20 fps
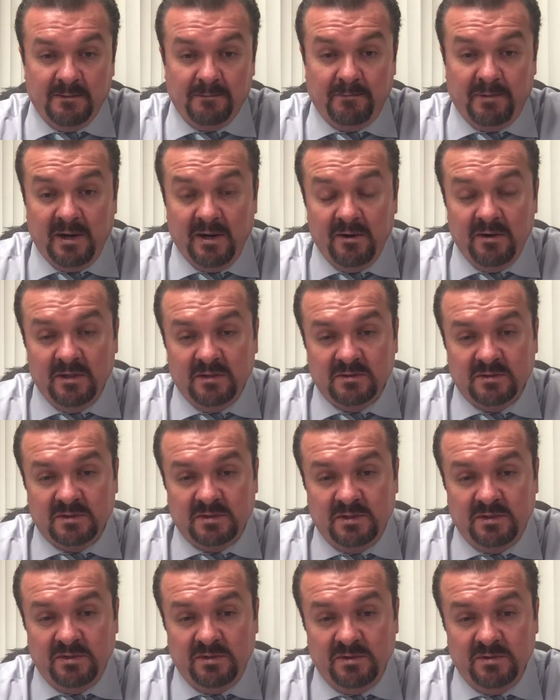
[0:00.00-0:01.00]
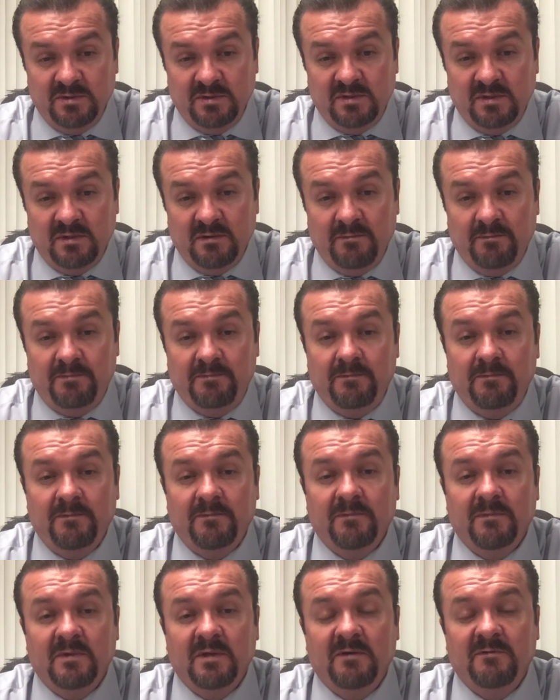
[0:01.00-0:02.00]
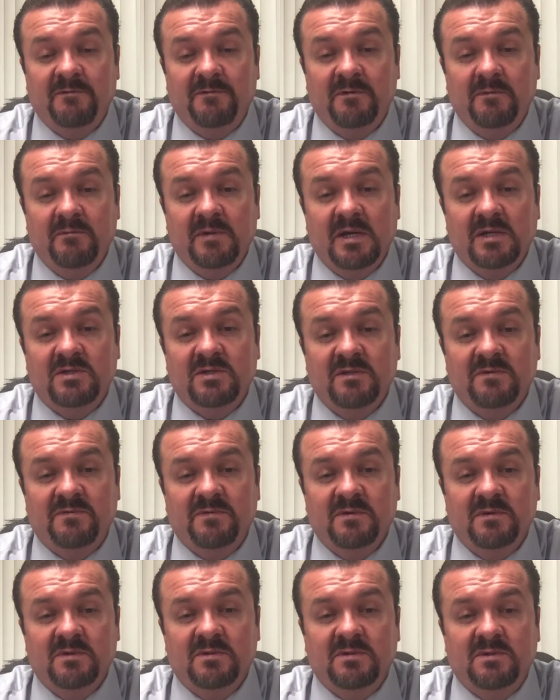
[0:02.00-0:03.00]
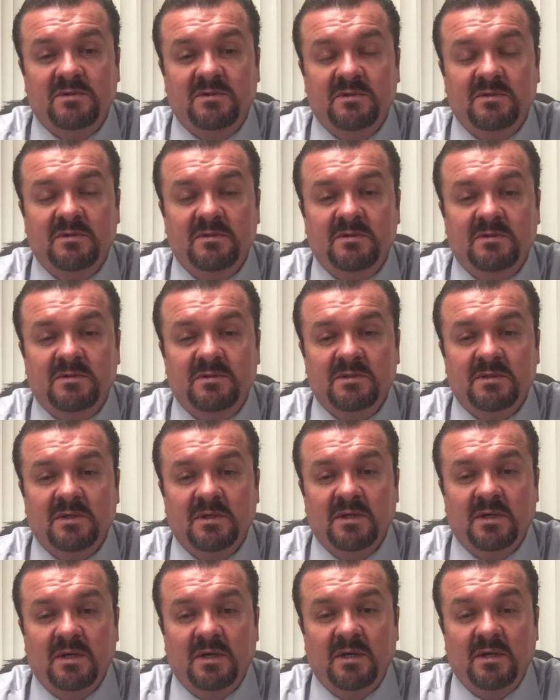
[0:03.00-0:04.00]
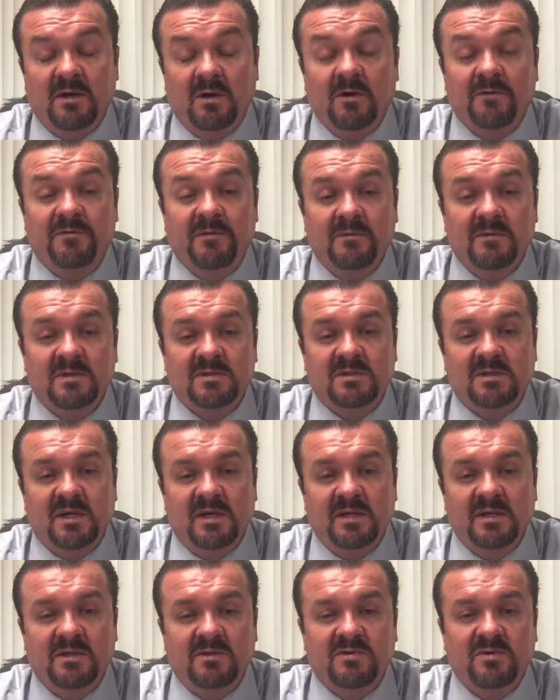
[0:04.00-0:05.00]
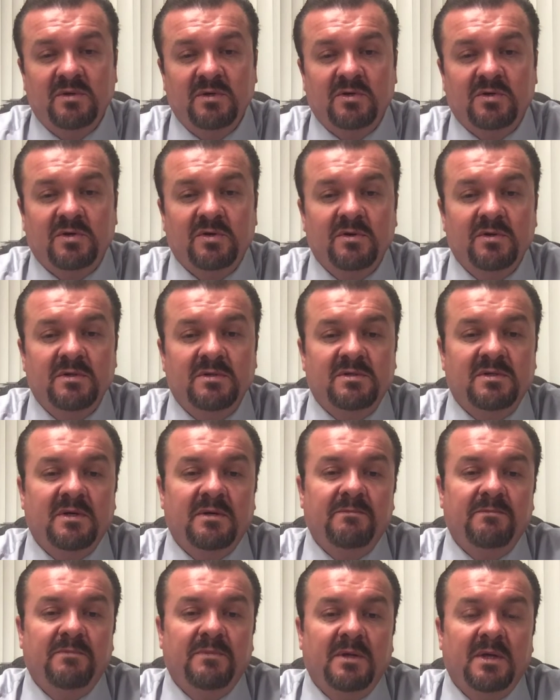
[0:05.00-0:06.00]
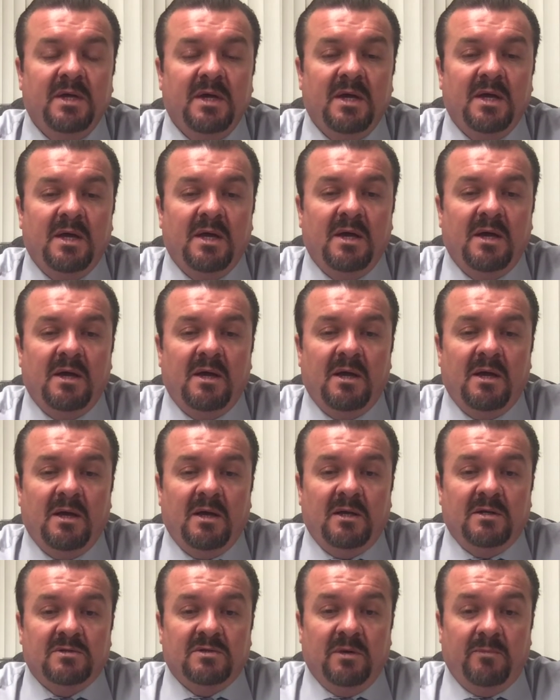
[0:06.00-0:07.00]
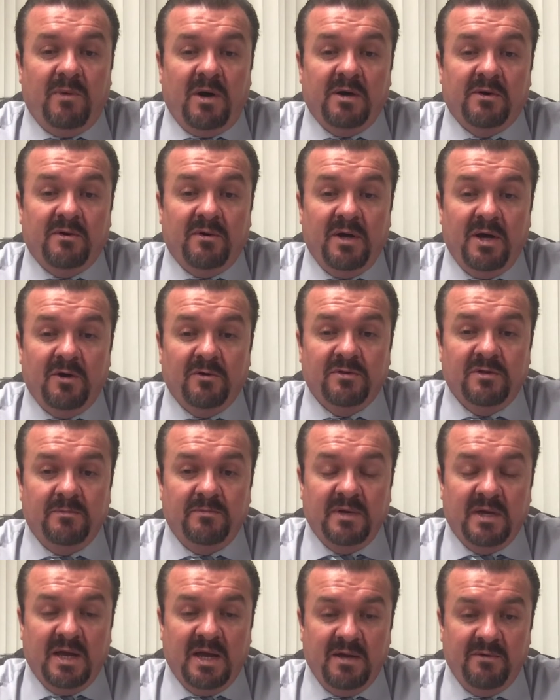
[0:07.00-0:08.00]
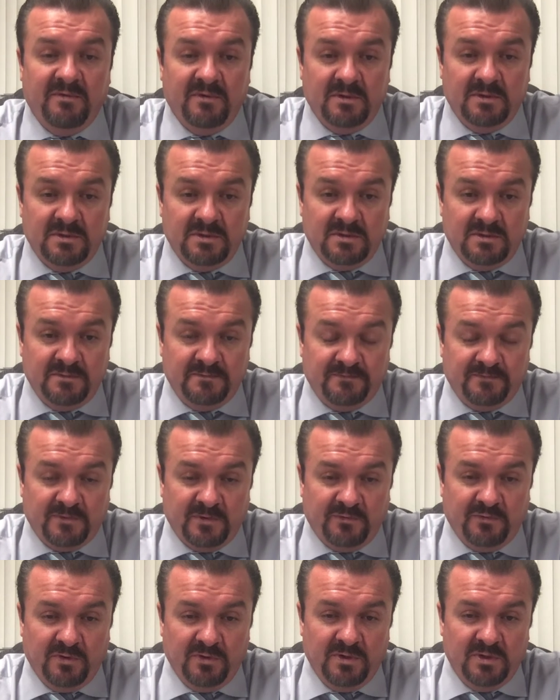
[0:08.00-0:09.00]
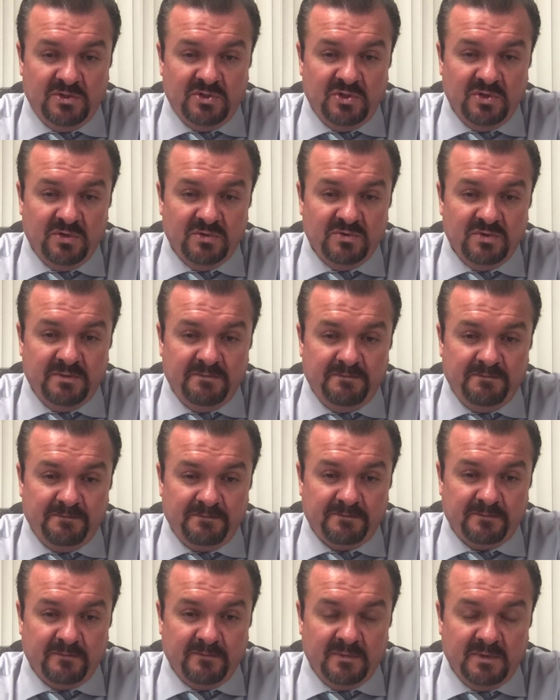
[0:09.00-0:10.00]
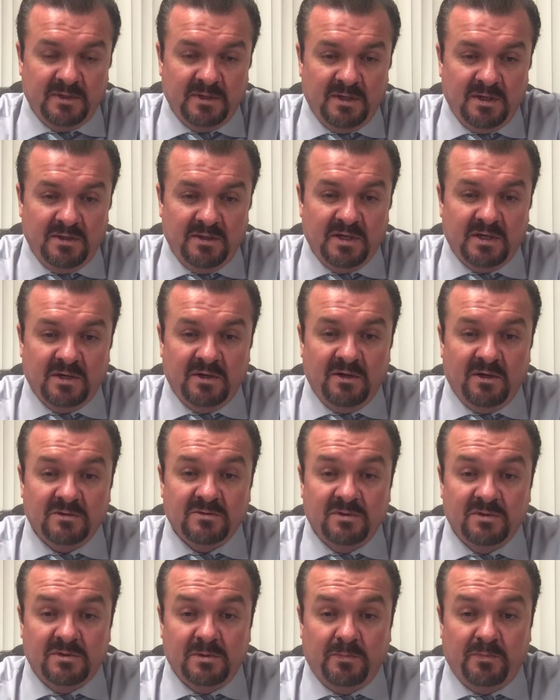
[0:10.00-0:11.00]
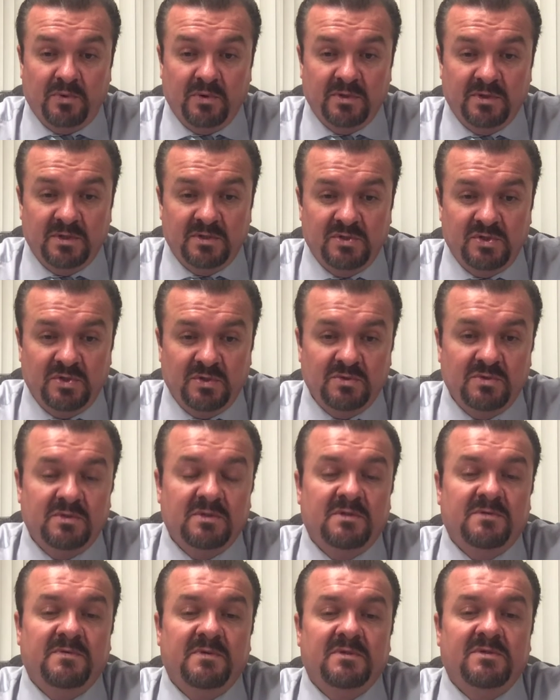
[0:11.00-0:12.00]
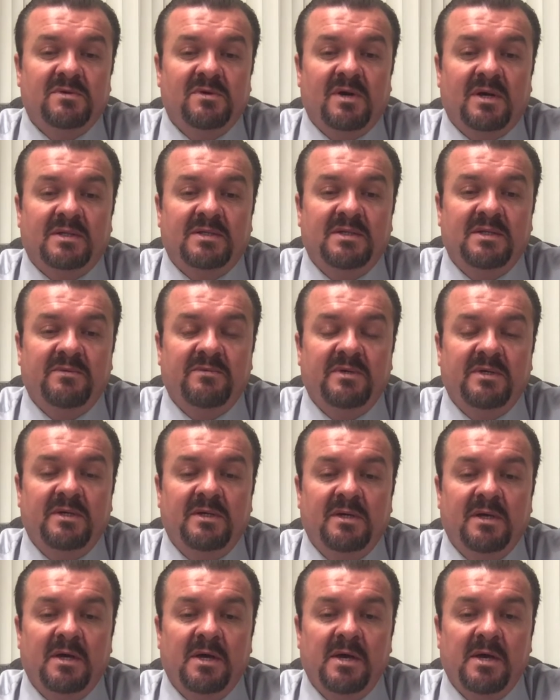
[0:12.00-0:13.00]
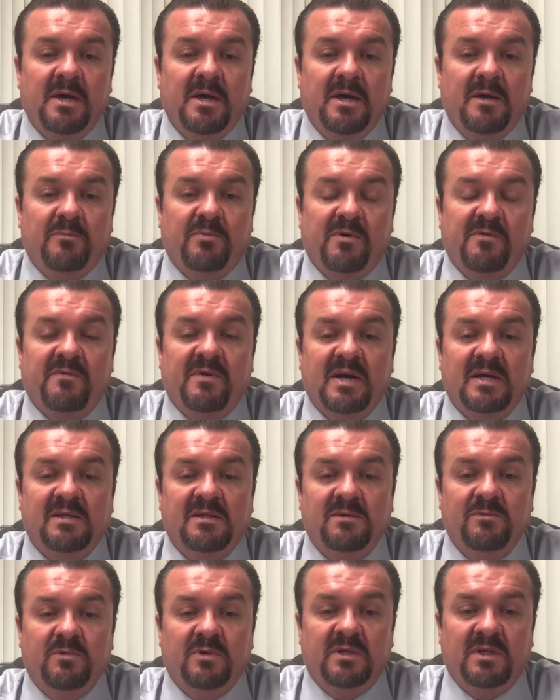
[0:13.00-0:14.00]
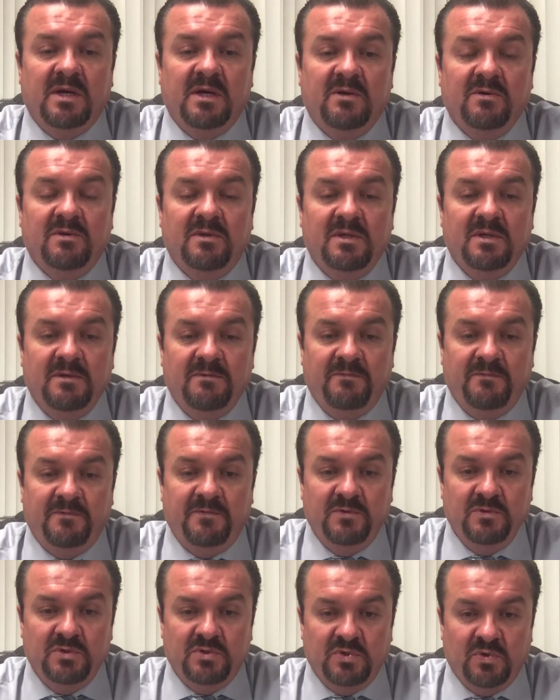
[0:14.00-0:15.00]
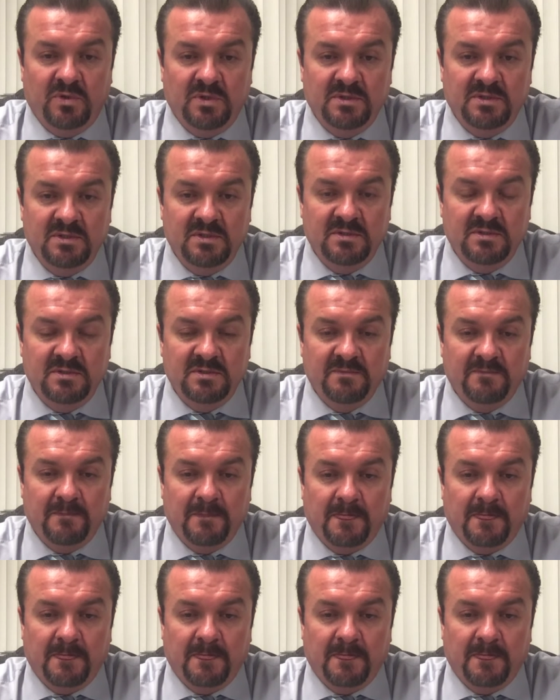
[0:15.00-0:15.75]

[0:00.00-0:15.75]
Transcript: Parents can use the information from the students or from the study to encourage them to model healthy behaviors for their children. They can also support their children's physical activity and provide them with healthy food choices,